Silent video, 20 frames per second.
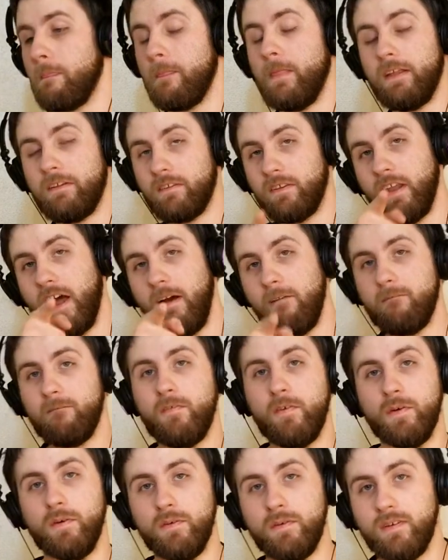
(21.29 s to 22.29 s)
that's not
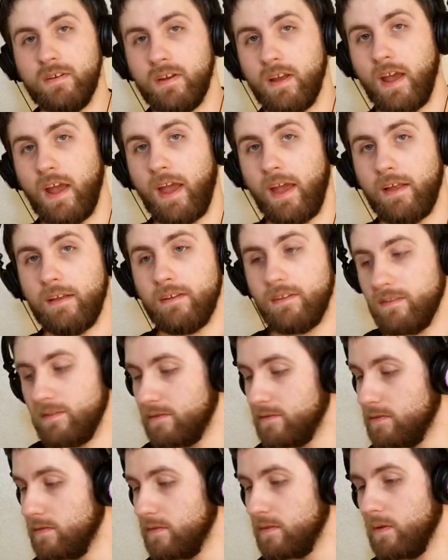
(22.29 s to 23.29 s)
food and
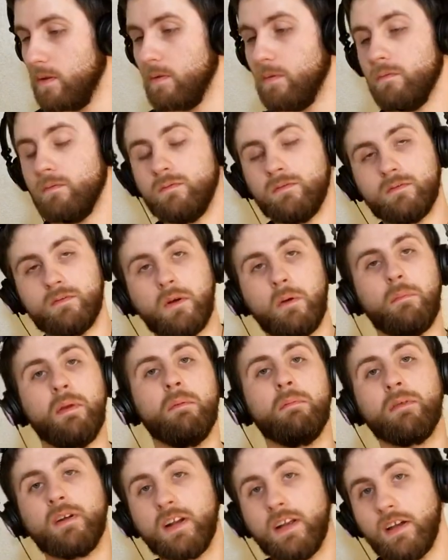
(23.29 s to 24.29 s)
will
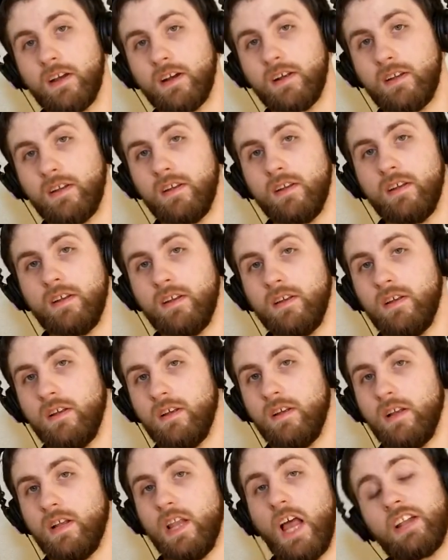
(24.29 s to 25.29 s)
be pretty good.
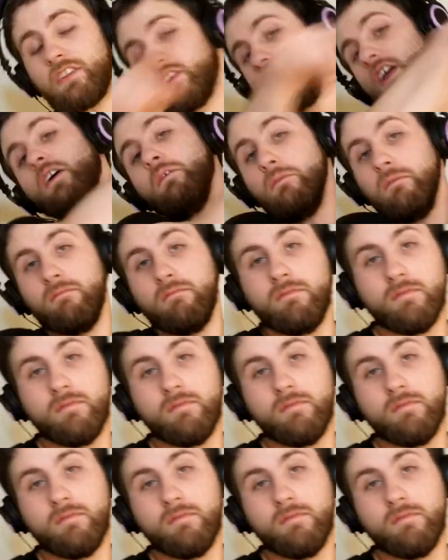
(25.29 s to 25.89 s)
Let's go.